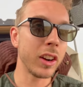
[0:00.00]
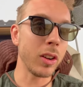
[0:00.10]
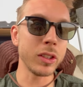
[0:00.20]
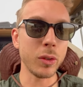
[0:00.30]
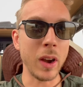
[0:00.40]
are
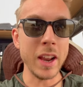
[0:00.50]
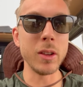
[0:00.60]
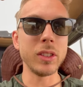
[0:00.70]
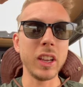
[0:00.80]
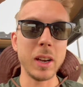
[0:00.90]
also
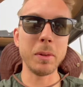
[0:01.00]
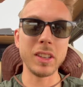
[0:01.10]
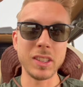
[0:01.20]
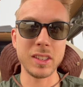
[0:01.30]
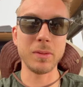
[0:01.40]
rhinos here, but
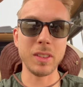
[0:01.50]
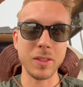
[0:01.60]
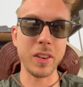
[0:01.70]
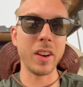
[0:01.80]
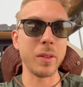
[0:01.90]
it's they're
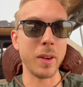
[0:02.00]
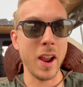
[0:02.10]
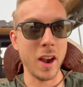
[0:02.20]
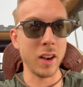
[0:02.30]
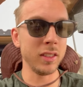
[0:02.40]
very
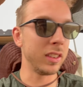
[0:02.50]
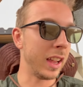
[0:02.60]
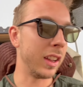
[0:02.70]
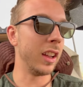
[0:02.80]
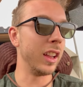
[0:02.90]
rare.
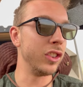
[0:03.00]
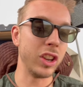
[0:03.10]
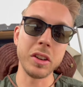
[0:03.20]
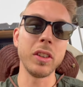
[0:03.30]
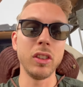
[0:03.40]
Like in
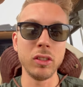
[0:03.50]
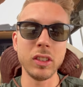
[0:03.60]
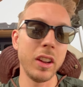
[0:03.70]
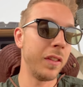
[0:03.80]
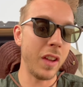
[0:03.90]
general,
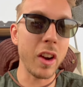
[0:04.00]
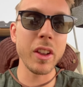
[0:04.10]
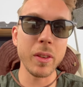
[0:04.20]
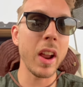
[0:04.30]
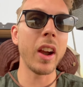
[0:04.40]
they're
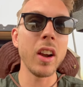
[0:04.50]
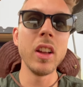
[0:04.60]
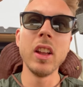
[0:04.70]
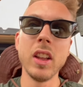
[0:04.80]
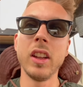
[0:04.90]
very rare
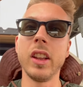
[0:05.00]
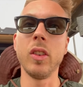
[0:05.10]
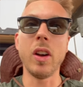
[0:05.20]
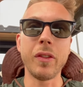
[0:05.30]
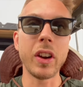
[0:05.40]
in
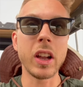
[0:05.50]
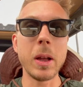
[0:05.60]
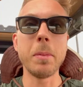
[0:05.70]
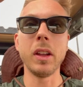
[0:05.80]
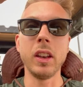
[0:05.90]
whole
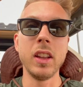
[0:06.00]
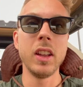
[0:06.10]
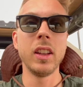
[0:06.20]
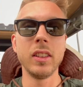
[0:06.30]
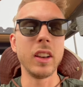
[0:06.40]
Africa, but
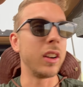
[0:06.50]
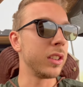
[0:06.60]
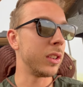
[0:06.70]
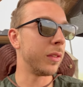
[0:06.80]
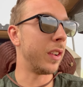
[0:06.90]
they're
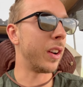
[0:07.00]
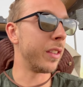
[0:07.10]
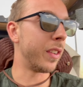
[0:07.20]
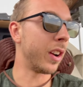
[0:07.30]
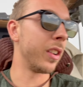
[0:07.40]
also very
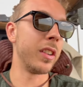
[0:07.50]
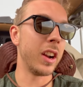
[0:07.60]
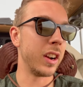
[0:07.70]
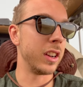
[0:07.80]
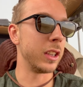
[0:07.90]
very
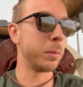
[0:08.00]
rare in this